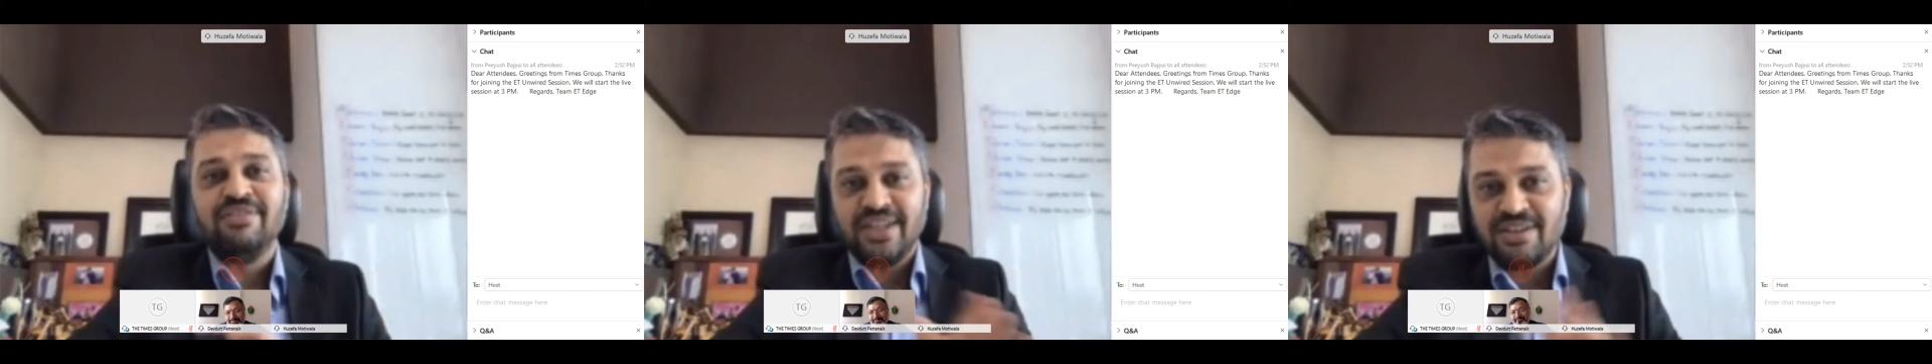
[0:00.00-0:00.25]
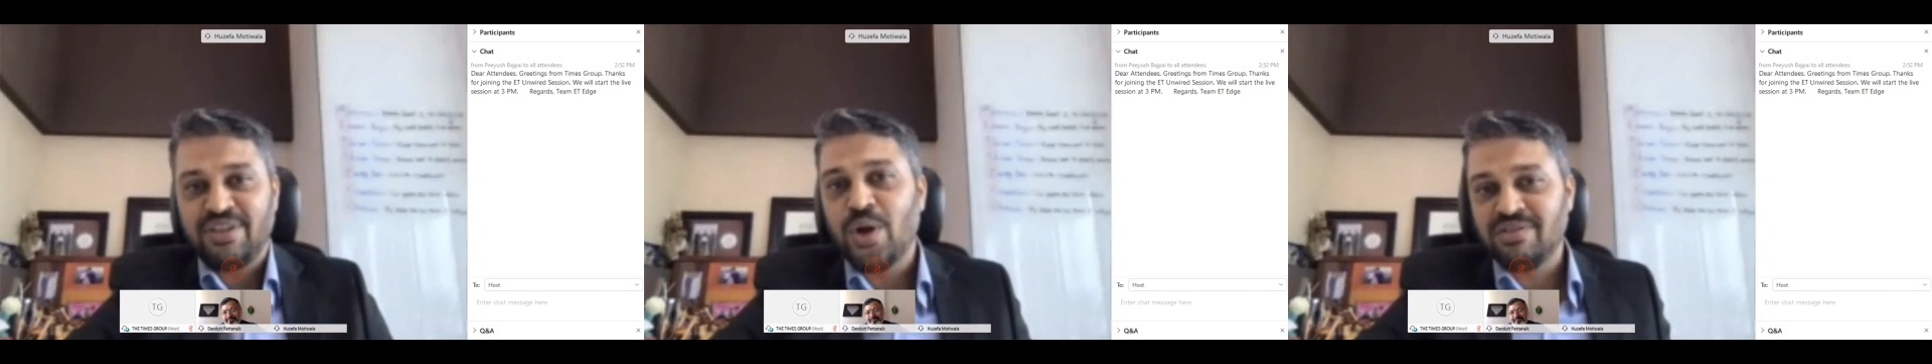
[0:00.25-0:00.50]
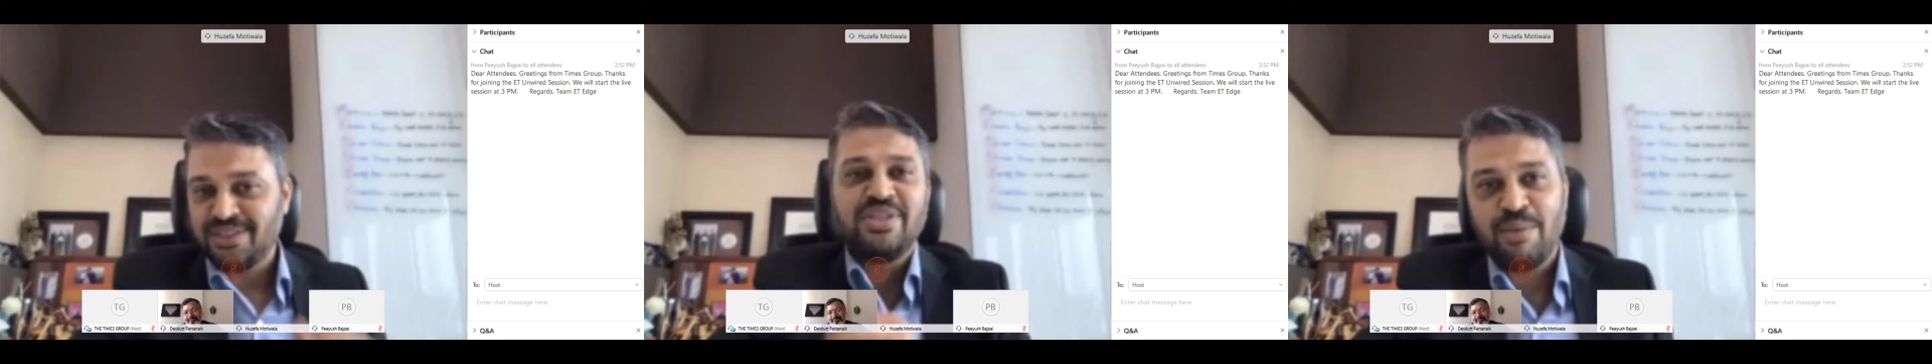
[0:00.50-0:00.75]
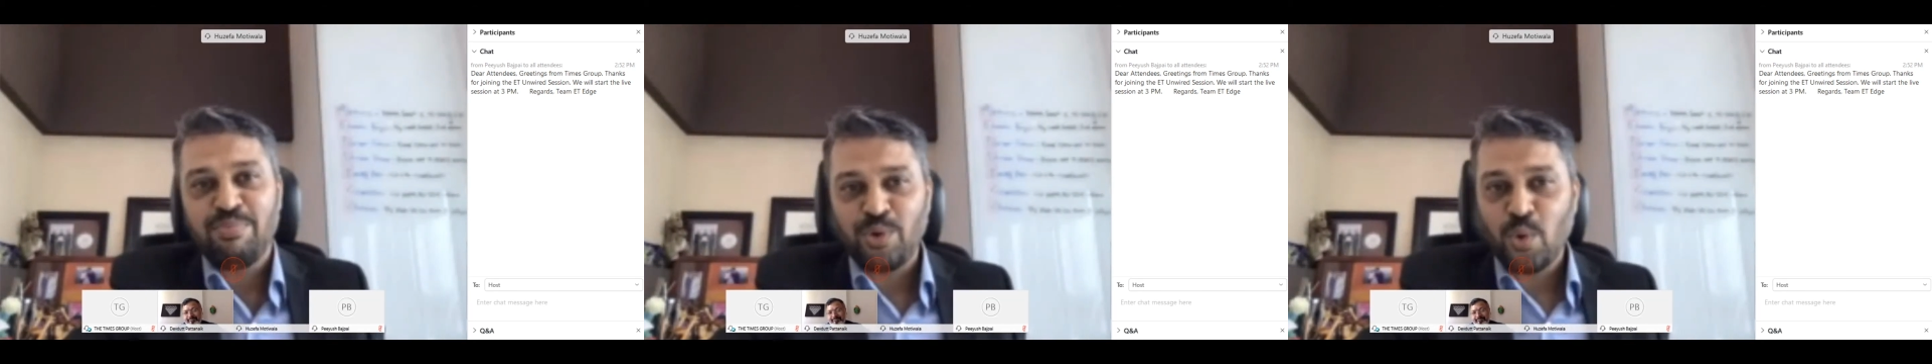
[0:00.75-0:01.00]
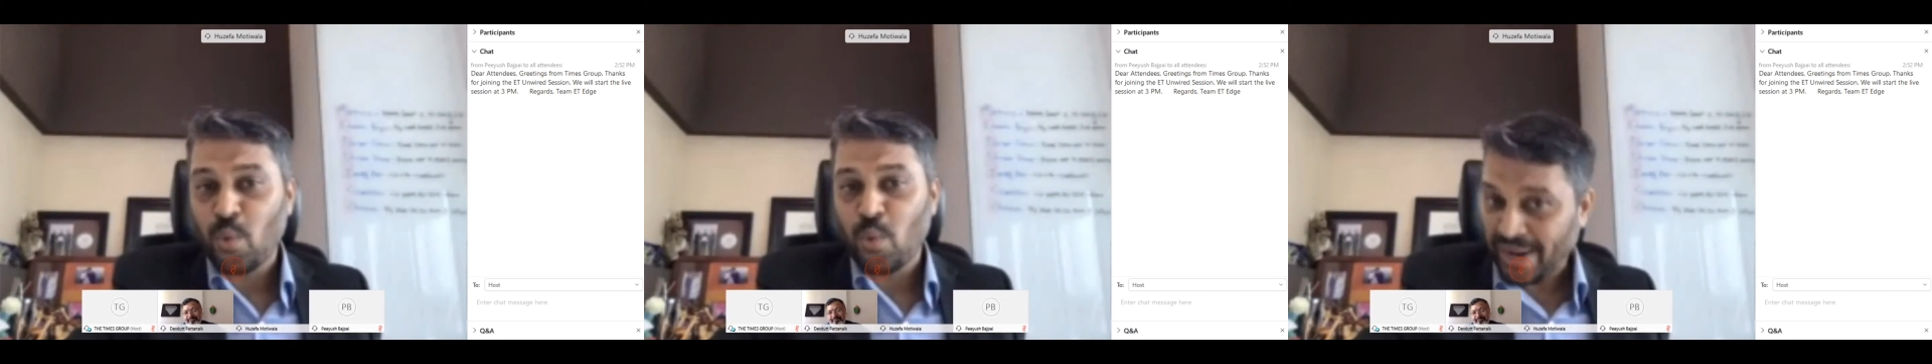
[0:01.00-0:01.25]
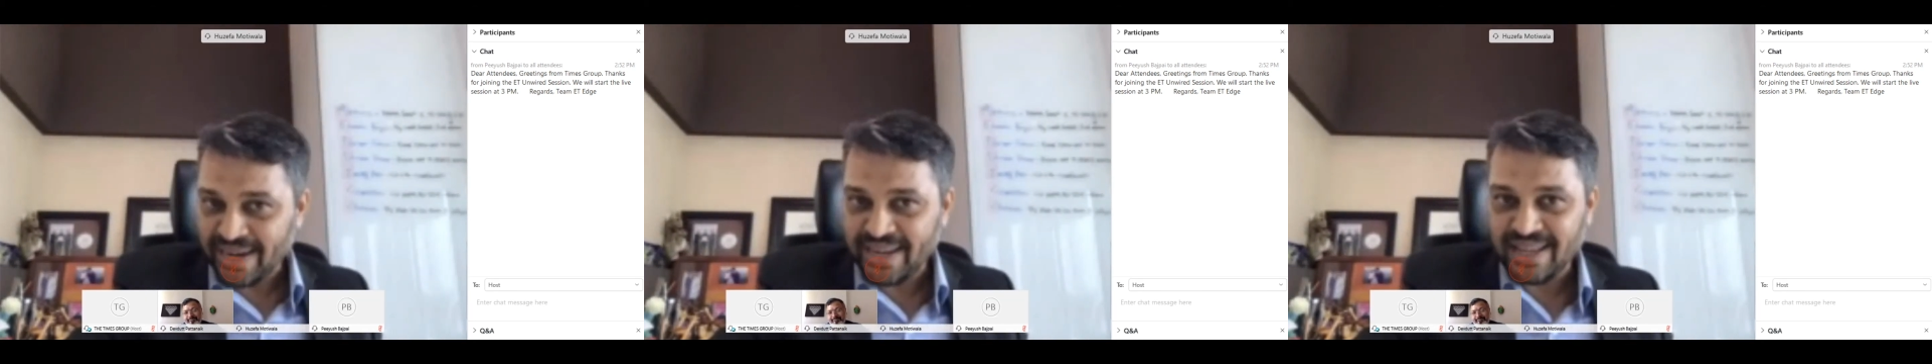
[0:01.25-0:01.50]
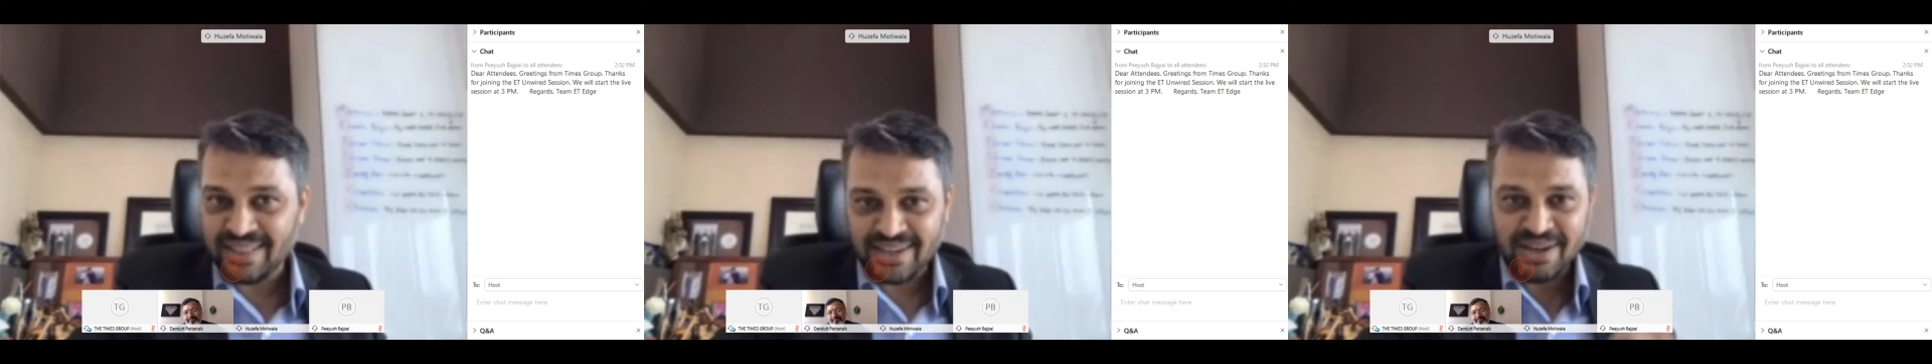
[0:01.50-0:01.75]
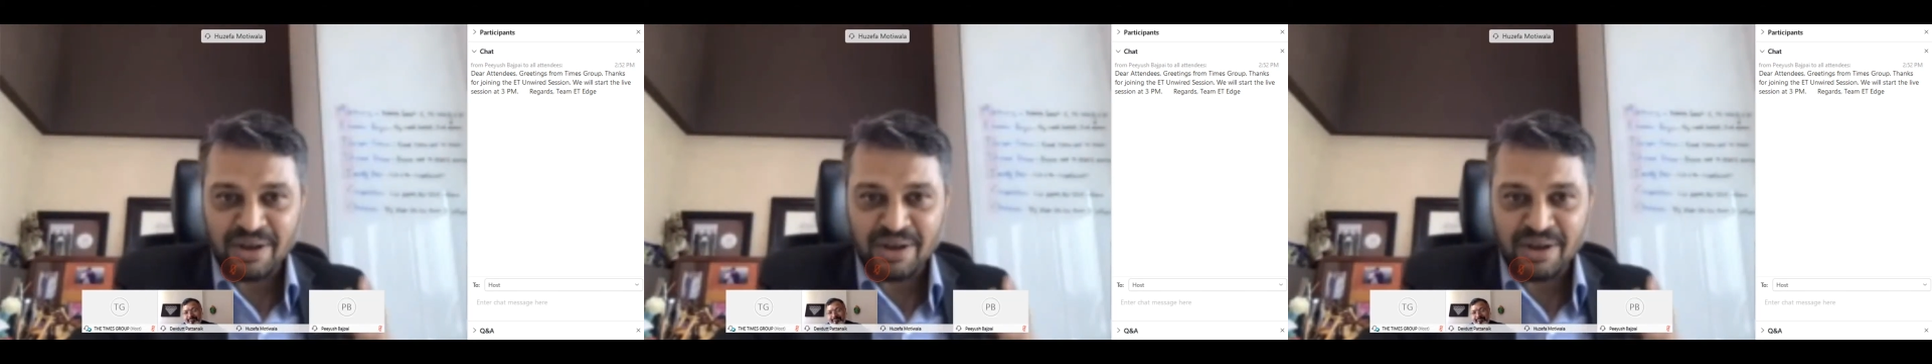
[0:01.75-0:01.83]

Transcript: So let me just take them through quickly and